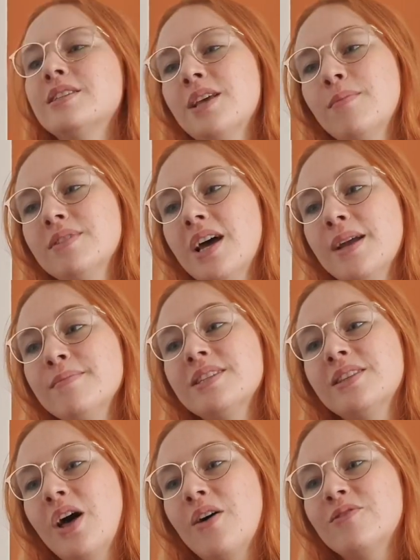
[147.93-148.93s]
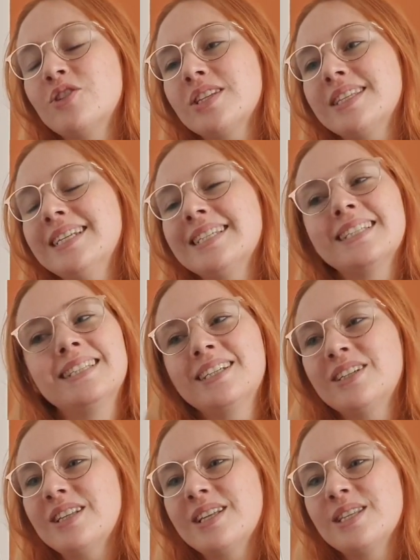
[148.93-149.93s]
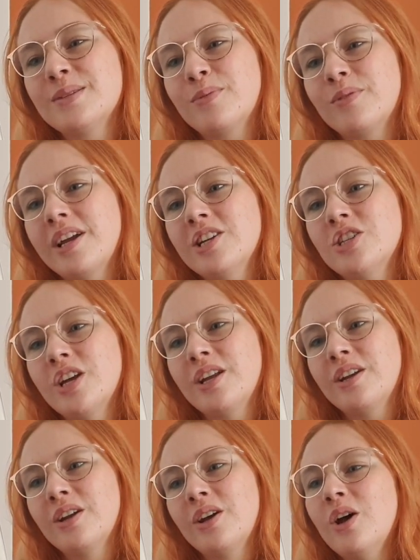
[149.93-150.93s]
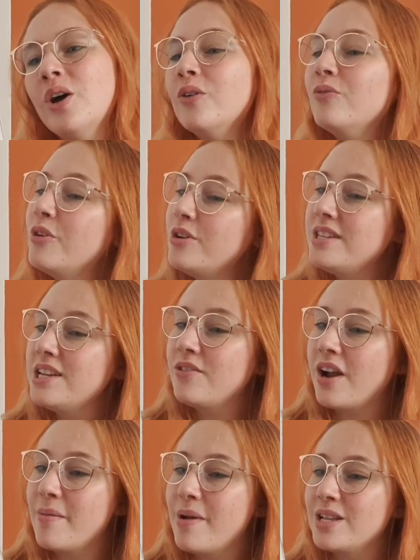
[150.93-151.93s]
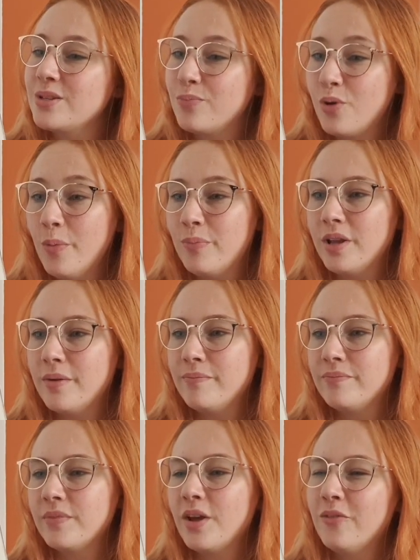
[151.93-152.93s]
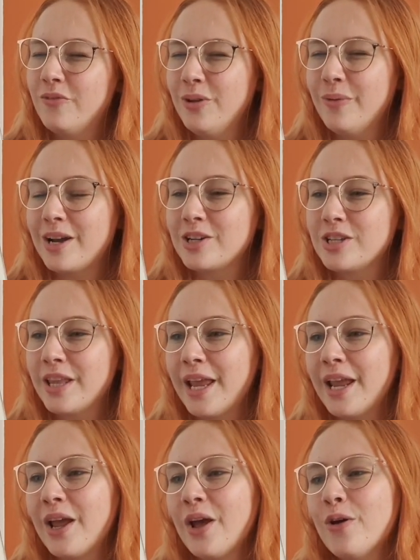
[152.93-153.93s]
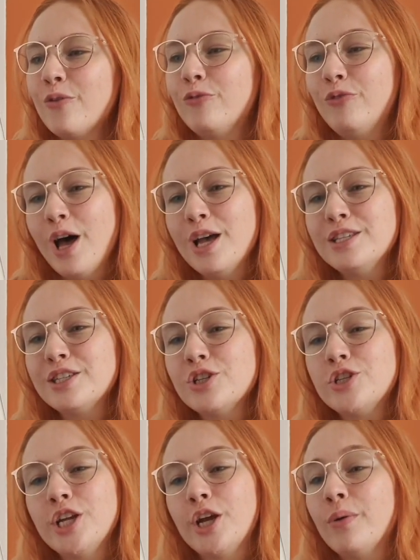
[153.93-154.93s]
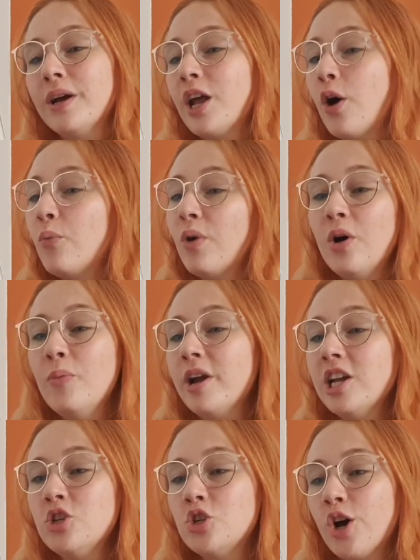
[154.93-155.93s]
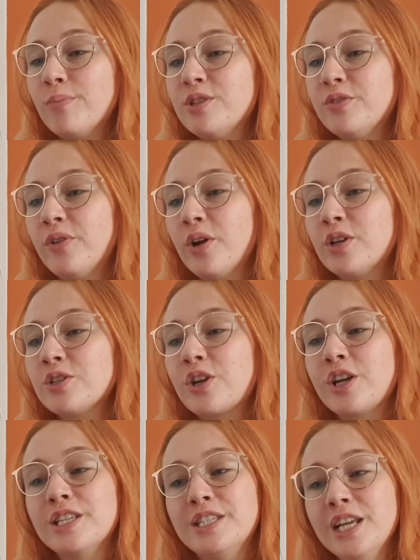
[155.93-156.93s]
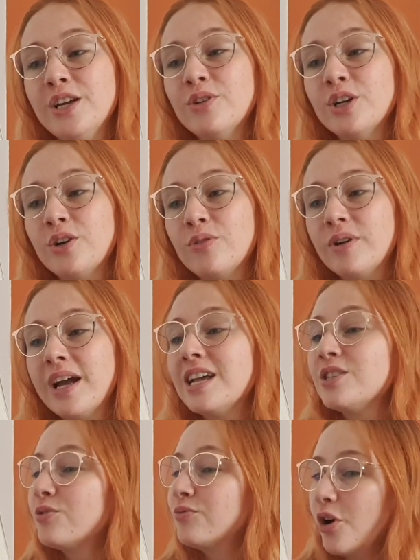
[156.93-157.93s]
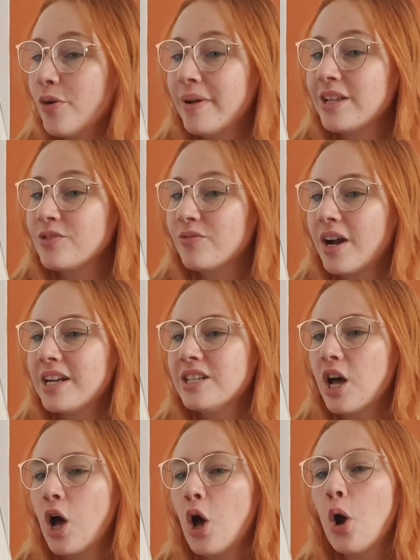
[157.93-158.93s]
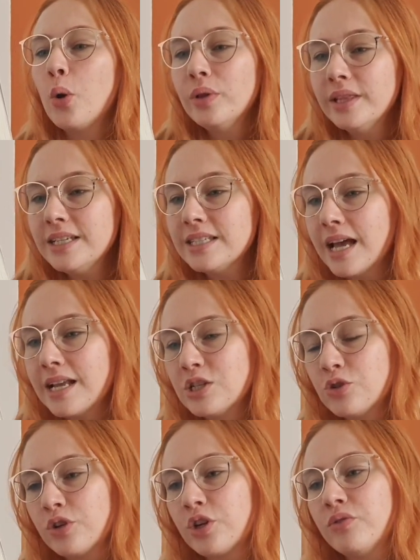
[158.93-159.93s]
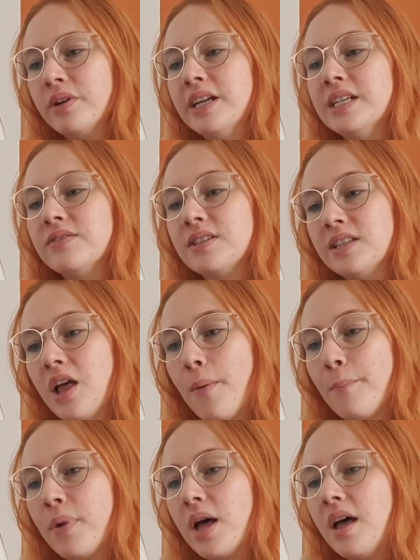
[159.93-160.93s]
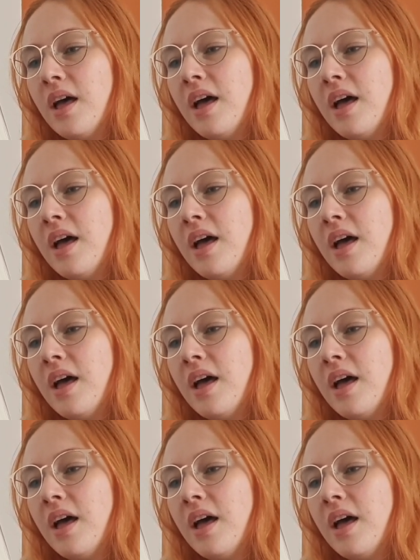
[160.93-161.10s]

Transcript: Sometimes love just needs a little inspiration. Rosie Graham has a problem, a few actually. First, she quit her well-paid job to focus on her secret career as a romance writer, only to enter a creative slump.